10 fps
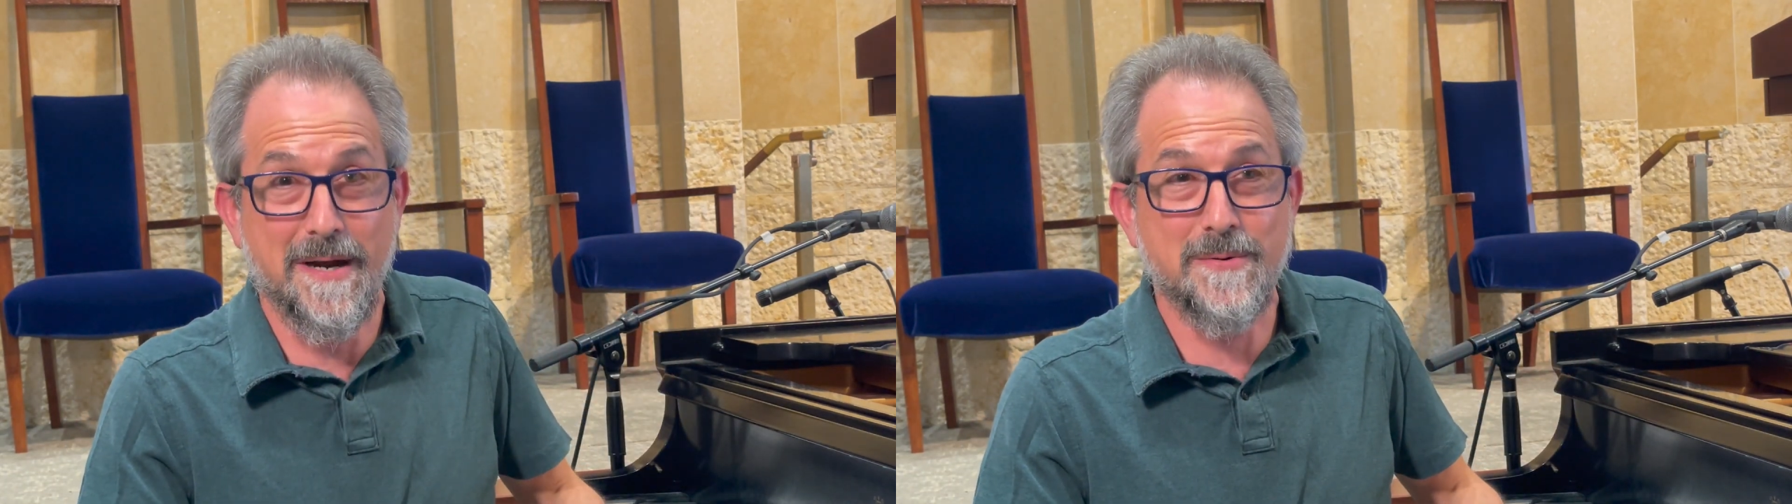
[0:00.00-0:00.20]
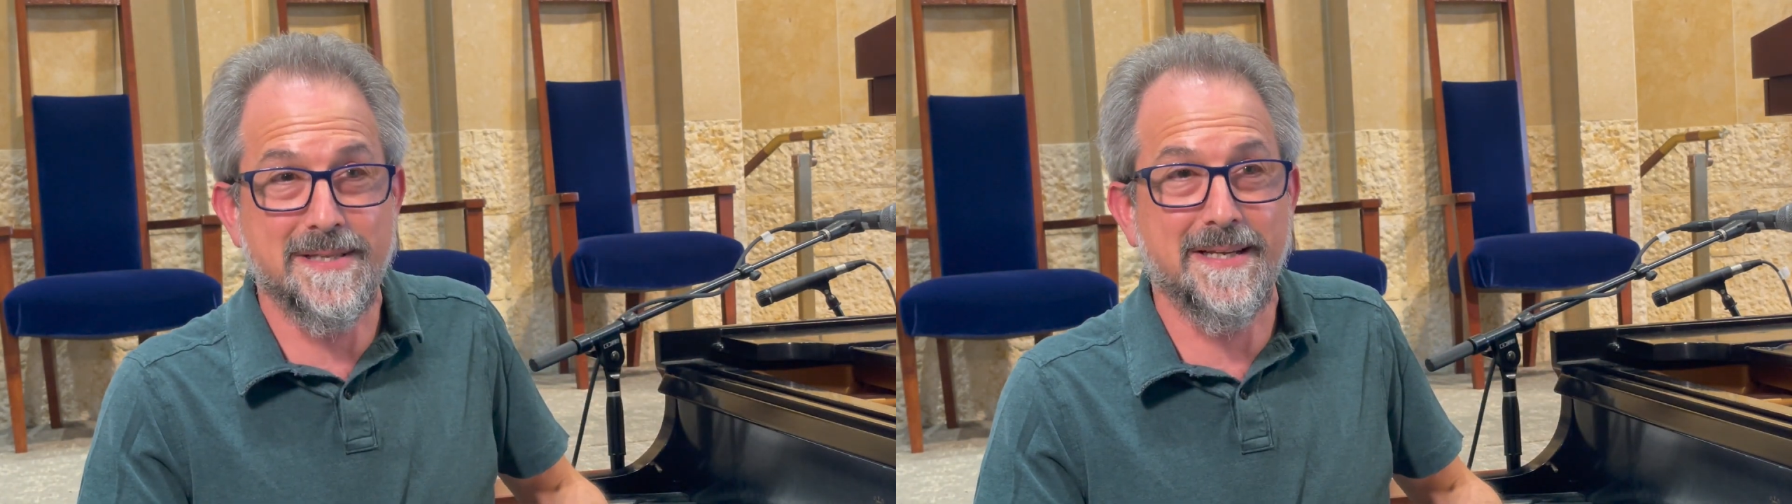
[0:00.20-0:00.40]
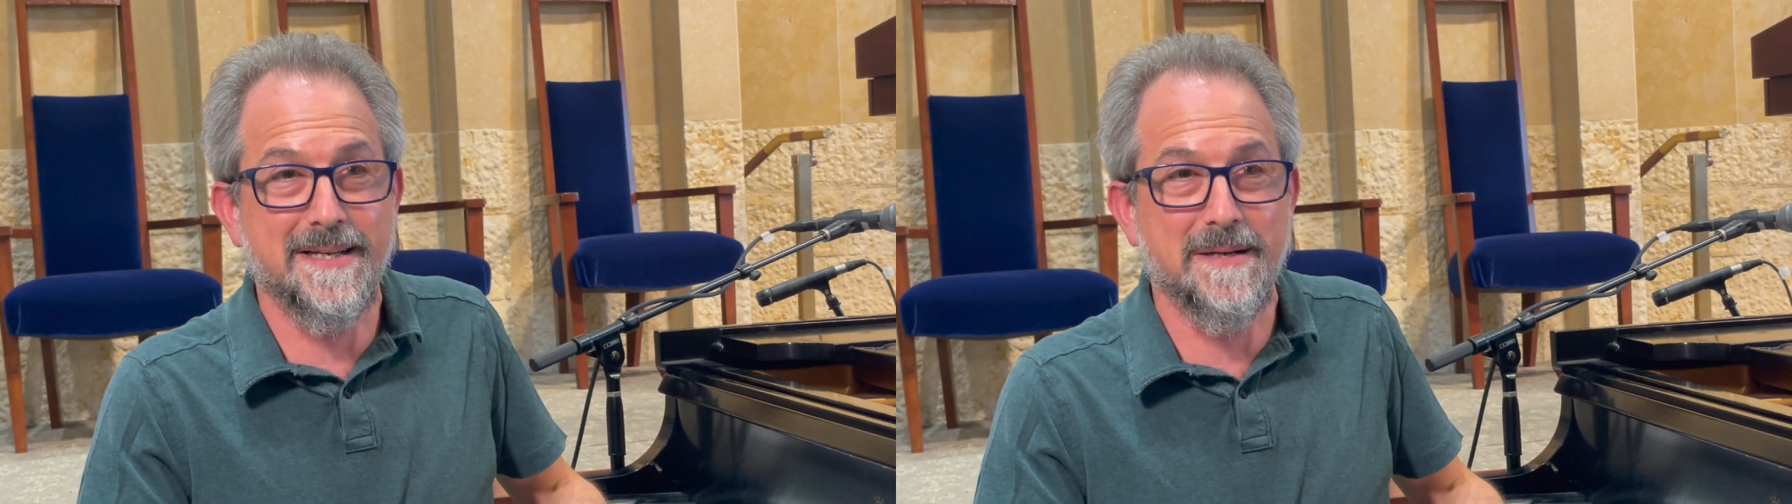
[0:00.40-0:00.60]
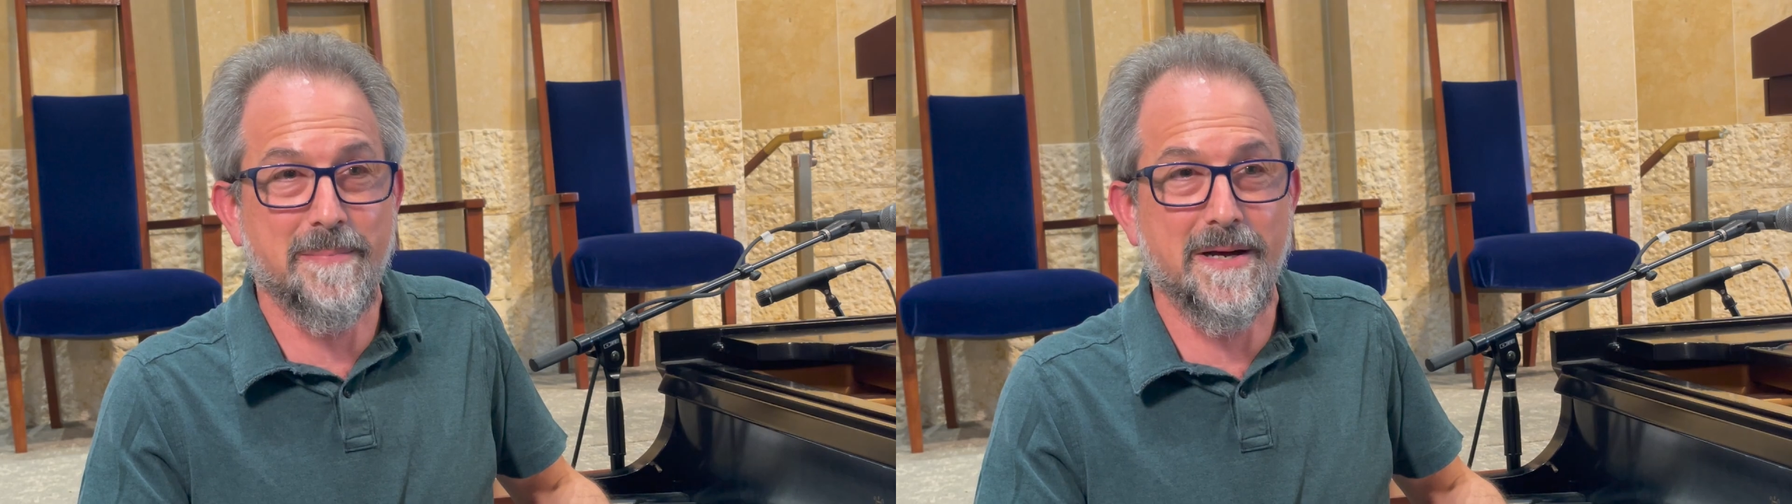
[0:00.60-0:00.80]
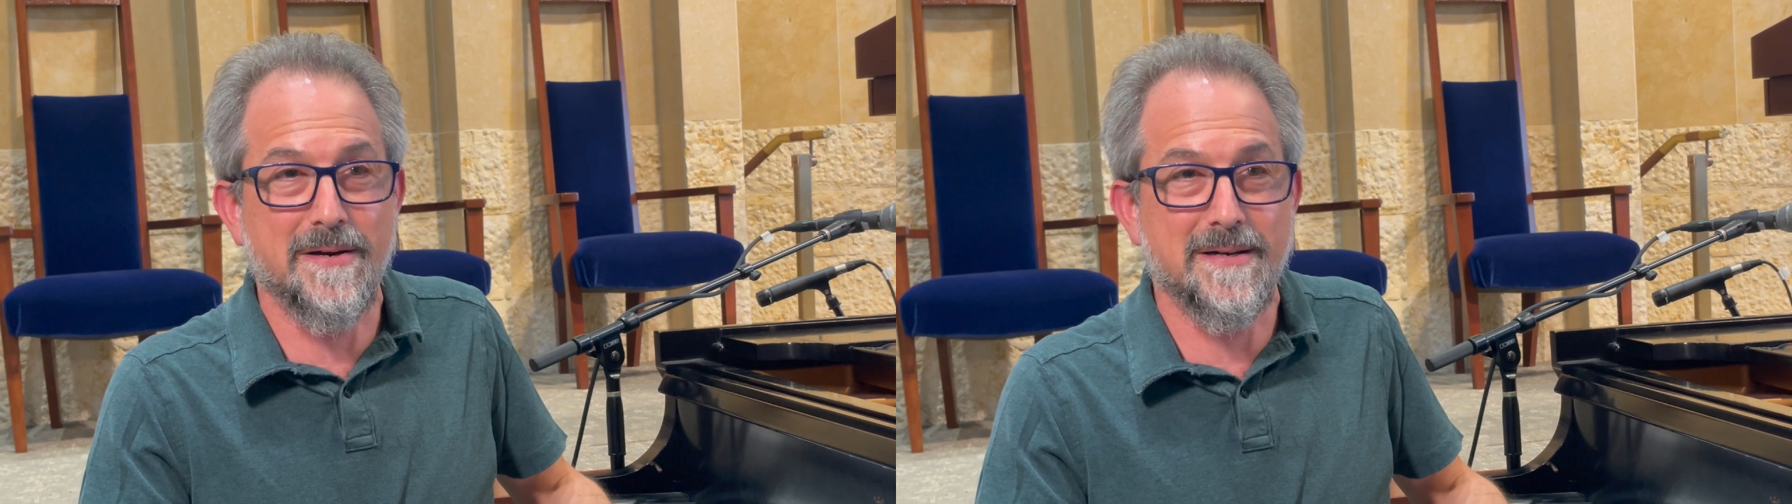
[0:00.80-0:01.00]
I was thinking
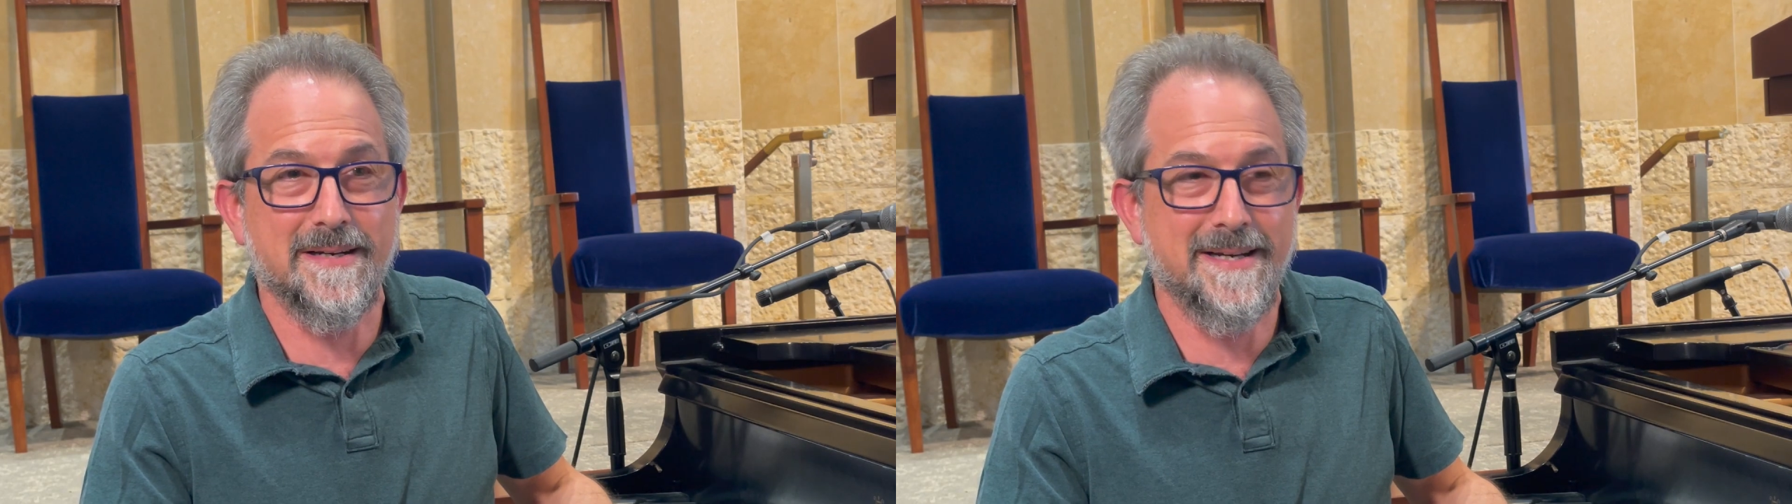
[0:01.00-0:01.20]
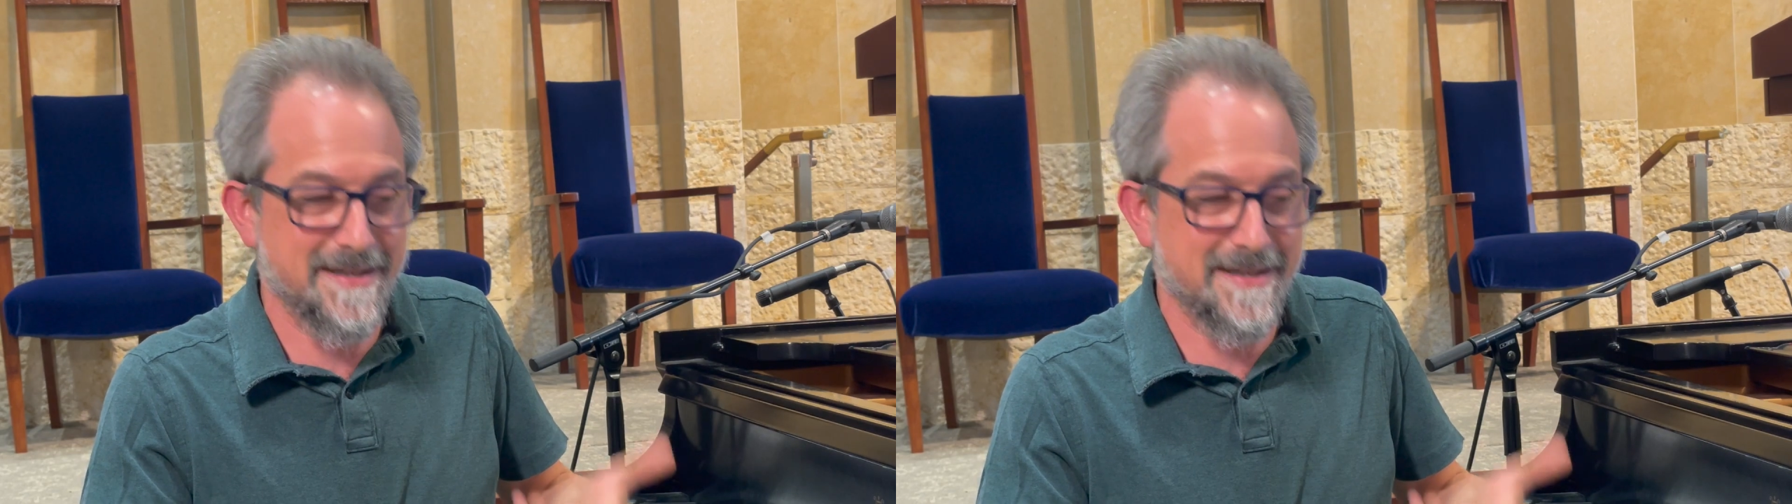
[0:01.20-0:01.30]
about